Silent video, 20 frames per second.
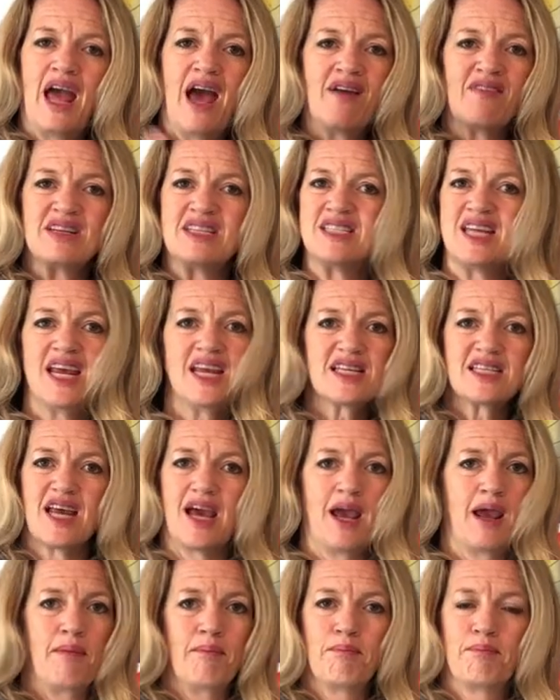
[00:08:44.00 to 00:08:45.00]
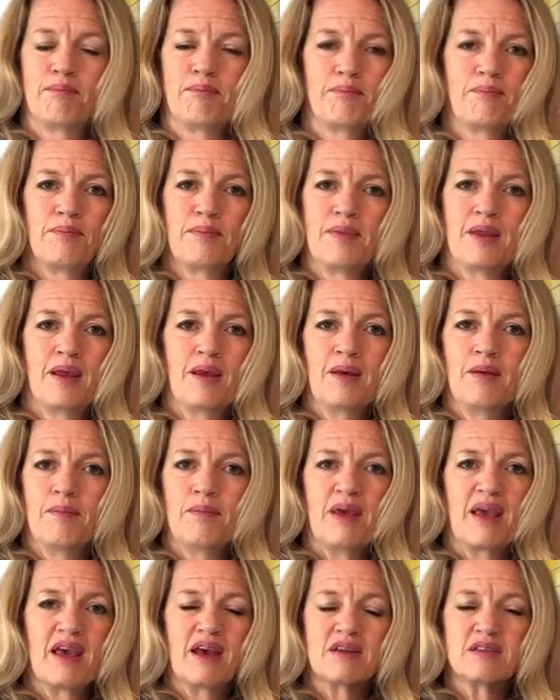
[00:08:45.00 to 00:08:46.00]
have a daytime
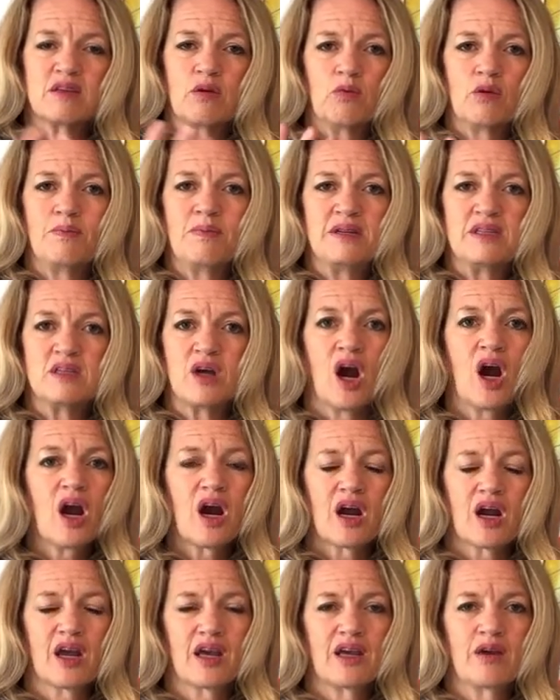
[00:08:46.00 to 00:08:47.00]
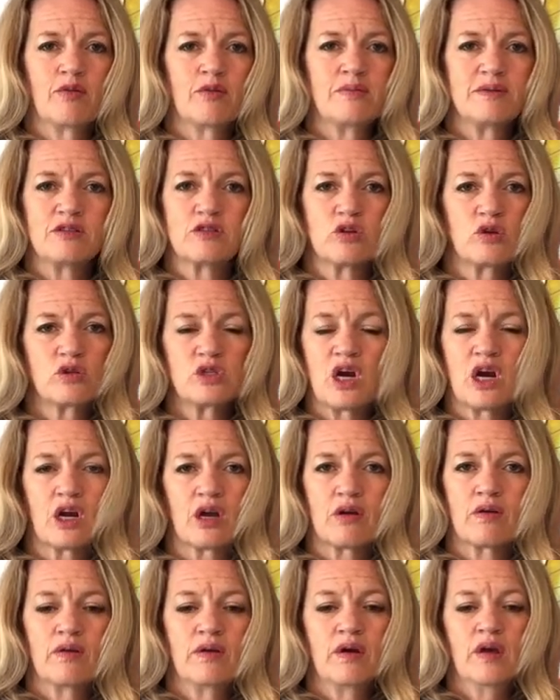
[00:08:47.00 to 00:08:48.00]
because it would be dark. It would be so
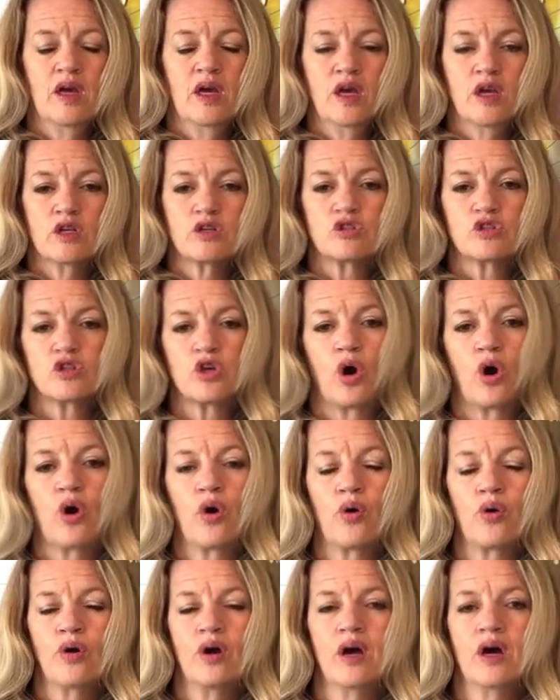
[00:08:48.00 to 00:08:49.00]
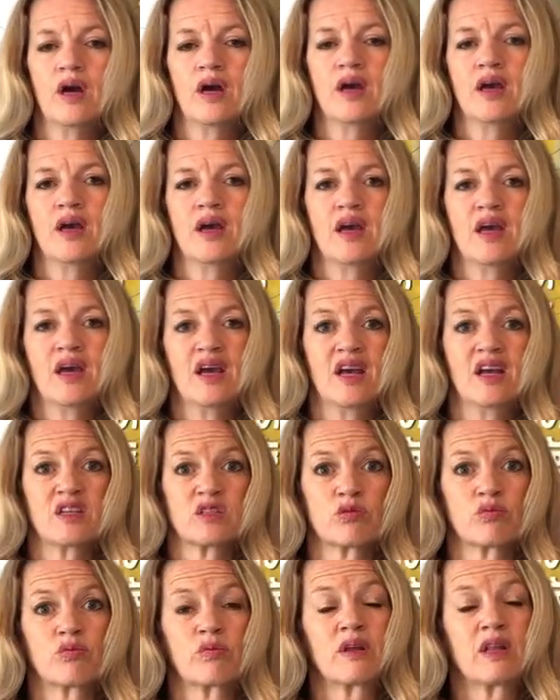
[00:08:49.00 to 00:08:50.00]
dark. So
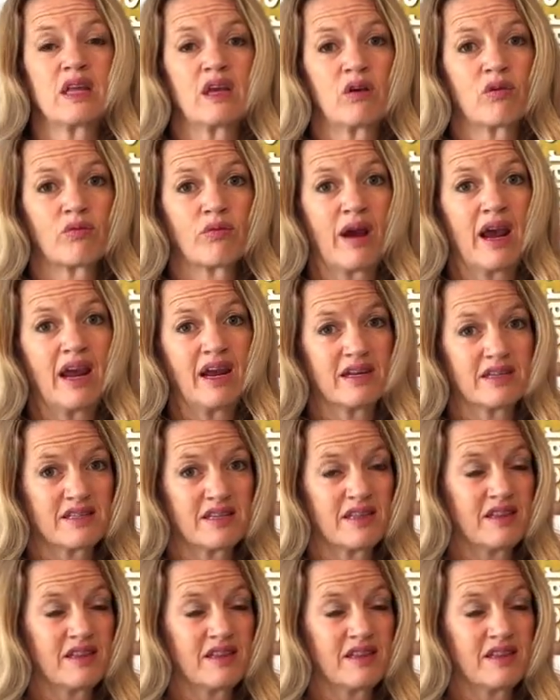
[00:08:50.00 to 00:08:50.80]
it's really great.